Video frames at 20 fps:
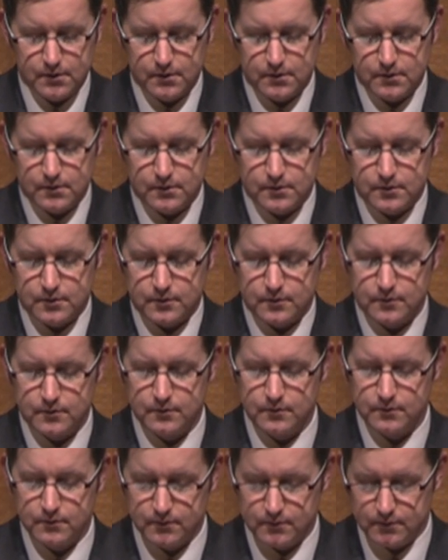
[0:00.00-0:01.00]

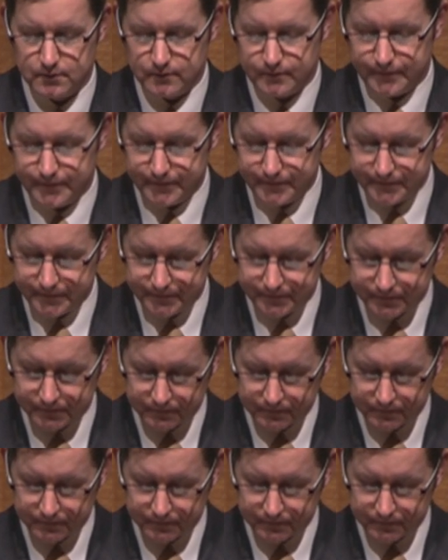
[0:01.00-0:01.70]
[no speech]